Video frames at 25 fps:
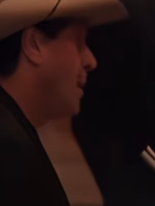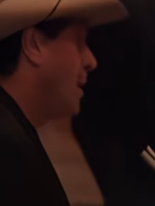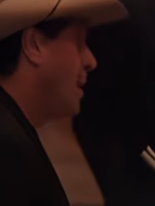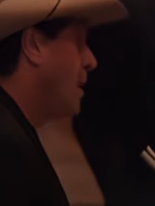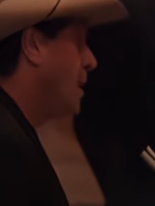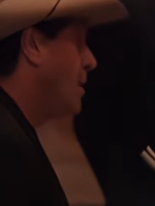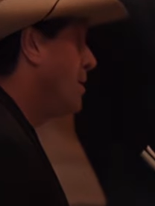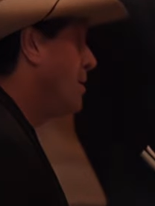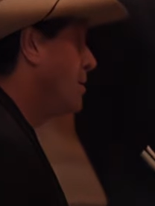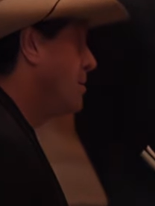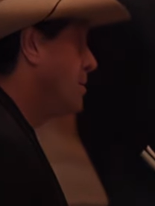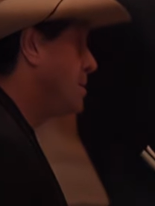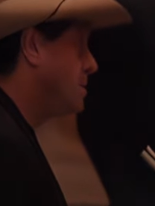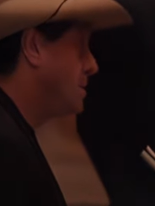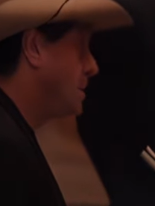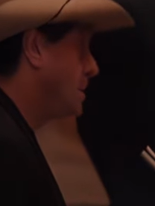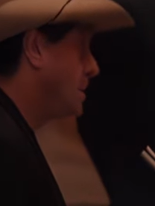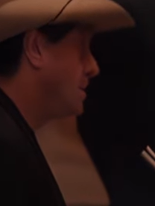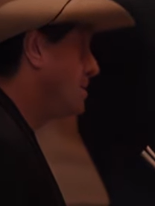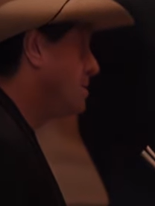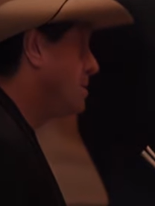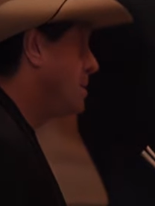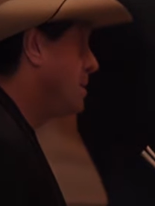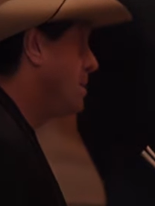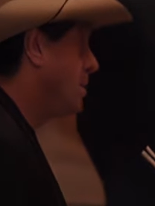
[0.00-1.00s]
uh, the musical
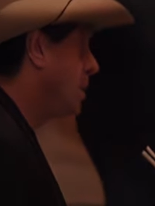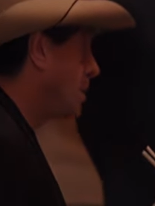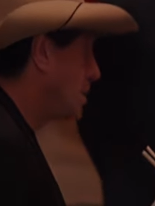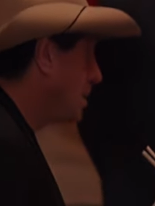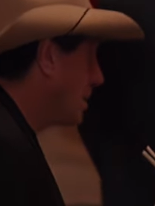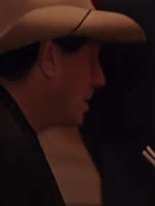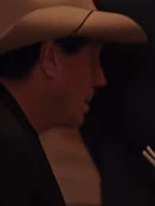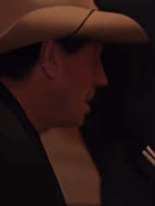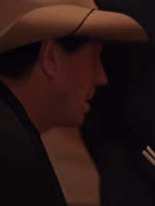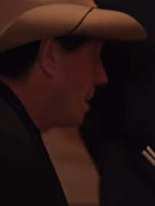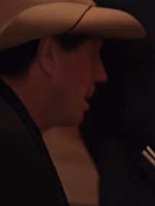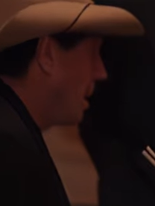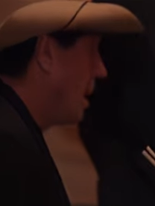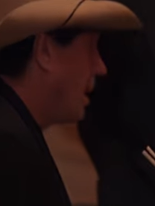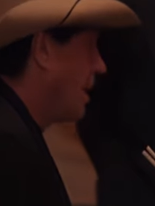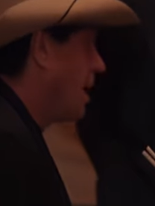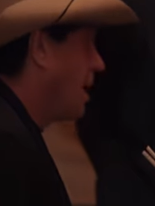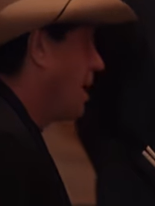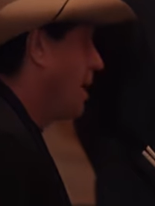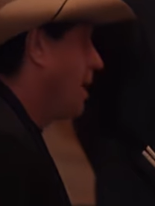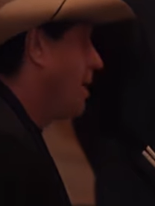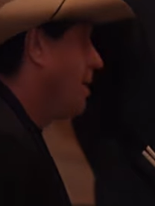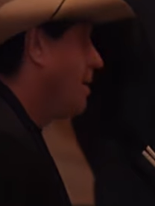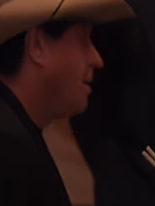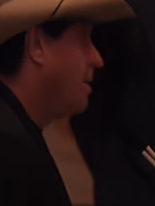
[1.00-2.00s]
industry not
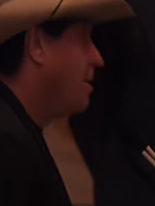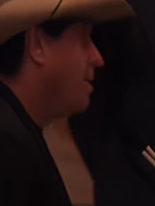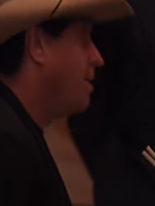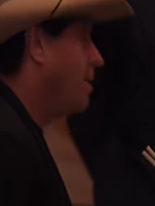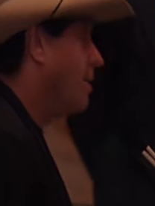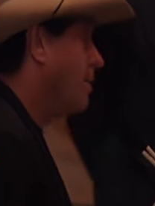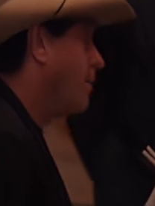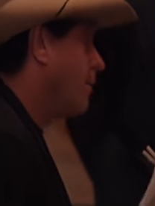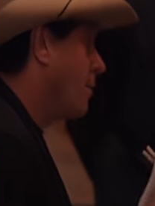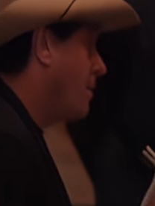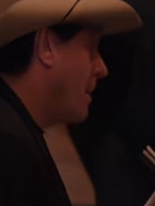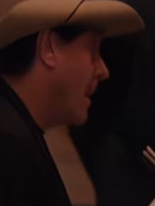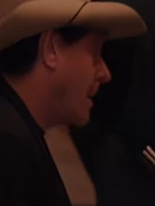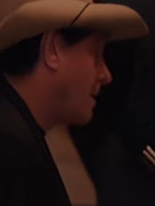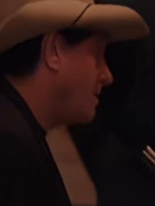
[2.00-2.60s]
um, but from